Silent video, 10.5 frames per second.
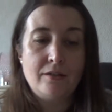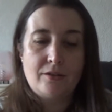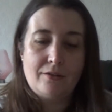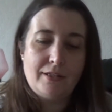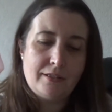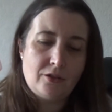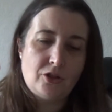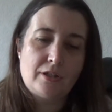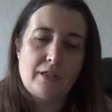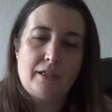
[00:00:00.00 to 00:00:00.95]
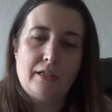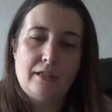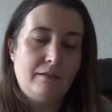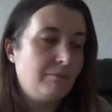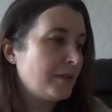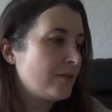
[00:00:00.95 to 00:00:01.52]
So this is just like
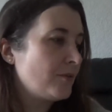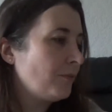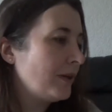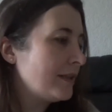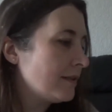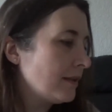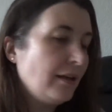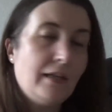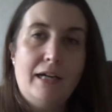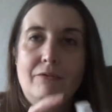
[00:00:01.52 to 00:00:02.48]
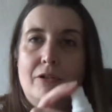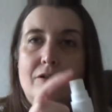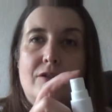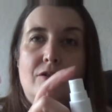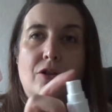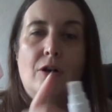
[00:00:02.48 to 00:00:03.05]
a spritzer. I have lost
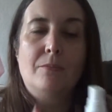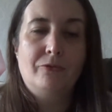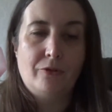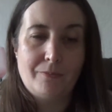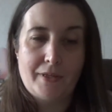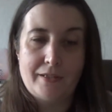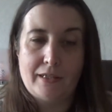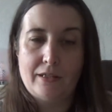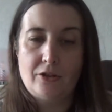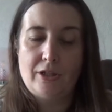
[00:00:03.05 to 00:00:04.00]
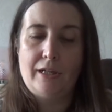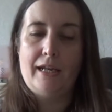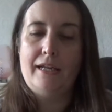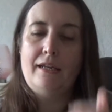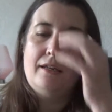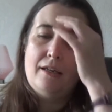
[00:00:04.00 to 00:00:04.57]
the top from this
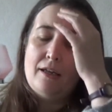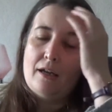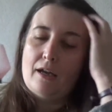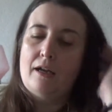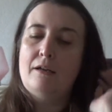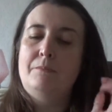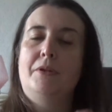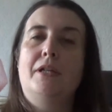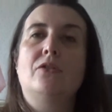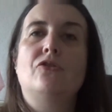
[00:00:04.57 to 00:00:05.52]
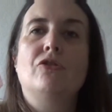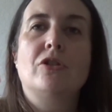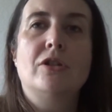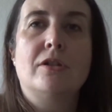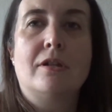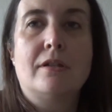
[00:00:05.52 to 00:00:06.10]
actually. But the
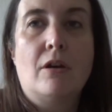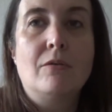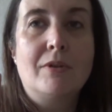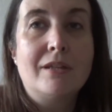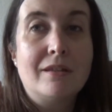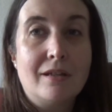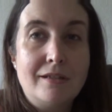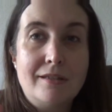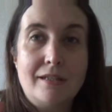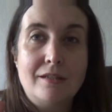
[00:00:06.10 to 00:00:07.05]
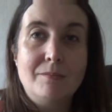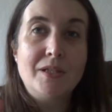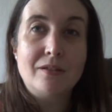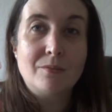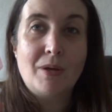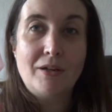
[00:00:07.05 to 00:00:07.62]
instructions are to hold it 30
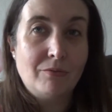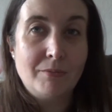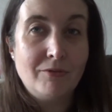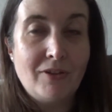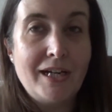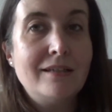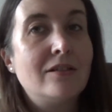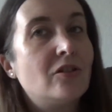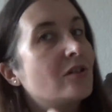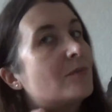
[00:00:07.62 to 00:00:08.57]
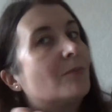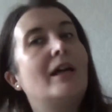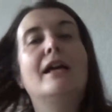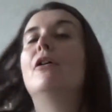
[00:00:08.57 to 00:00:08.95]
centimeters away from the face and just spray it